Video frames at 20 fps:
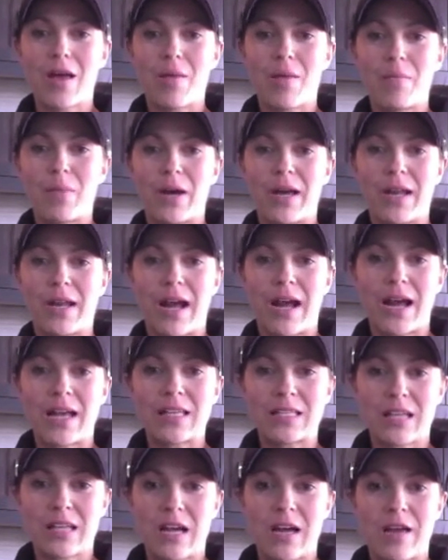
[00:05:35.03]
But
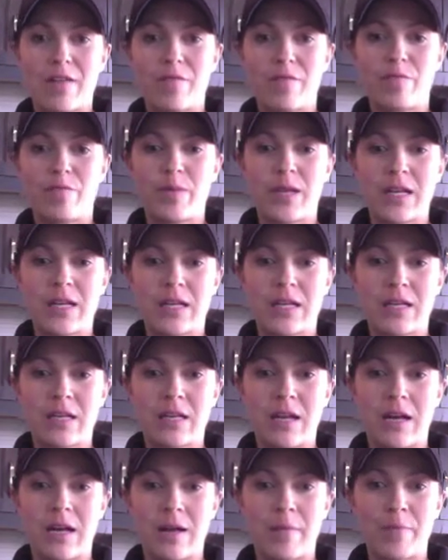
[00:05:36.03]
as I've been
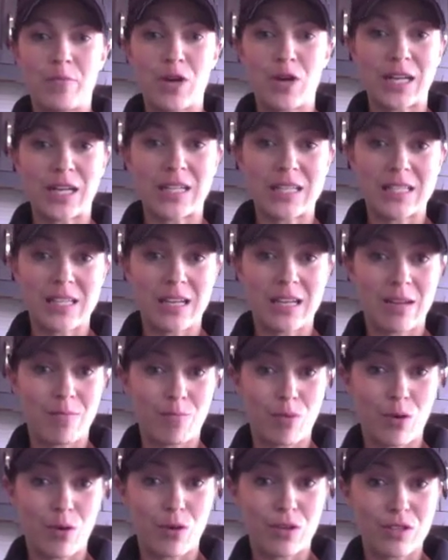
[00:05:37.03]
practicing in
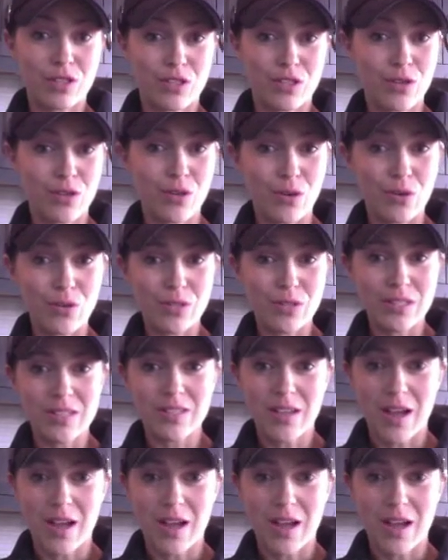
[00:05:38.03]
both suits,